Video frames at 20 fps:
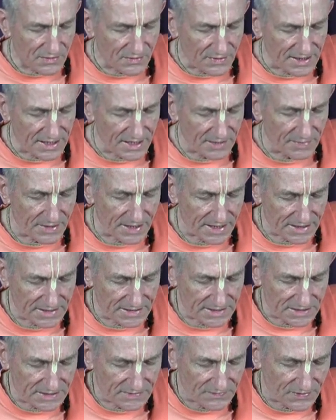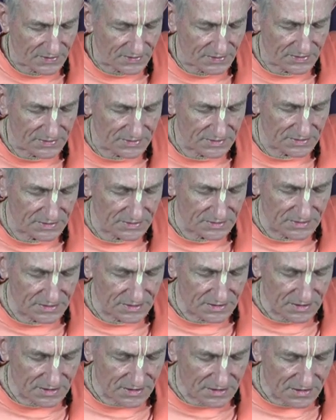When he plays his flute,
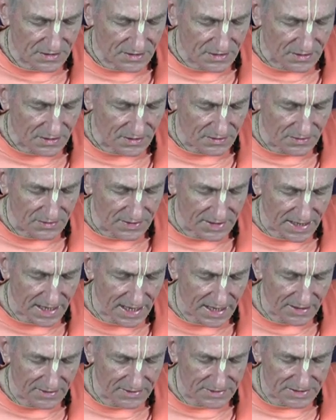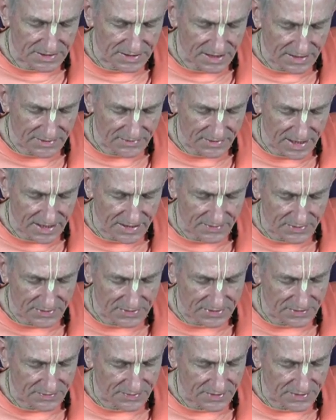all the cows and other animals